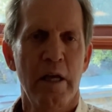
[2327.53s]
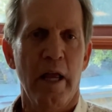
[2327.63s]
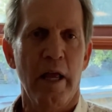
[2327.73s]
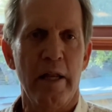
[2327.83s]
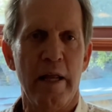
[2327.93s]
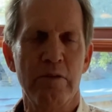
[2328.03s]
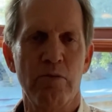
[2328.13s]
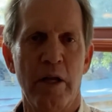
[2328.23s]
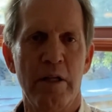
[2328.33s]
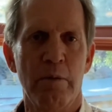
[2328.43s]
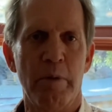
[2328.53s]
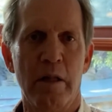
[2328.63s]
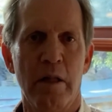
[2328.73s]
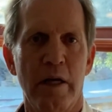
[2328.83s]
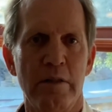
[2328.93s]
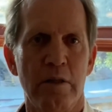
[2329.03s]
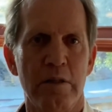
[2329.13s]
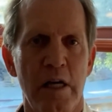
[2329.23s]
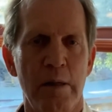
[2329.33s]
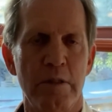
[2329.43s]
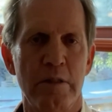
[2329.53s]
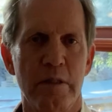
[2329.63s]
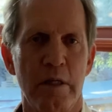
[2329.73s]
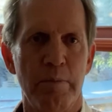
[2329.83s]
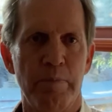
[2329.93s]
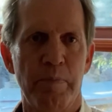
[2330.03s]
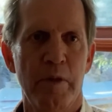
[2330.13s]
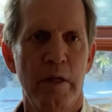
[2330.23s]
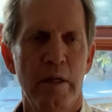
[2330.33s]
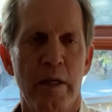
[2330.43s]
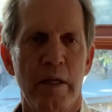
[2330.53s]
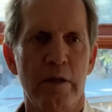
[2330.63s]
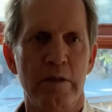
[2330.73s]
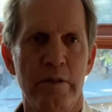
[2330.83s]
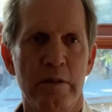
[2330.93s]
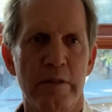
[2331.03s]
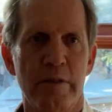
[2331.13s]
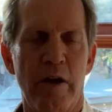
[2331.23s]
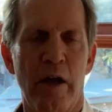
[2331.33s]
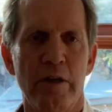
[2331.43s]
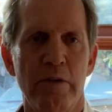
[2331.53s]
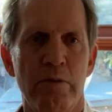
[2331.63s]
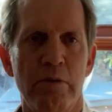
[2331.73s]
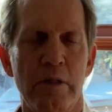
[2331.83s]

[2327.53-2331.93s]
And that's what I tell my clients all the time. It's a value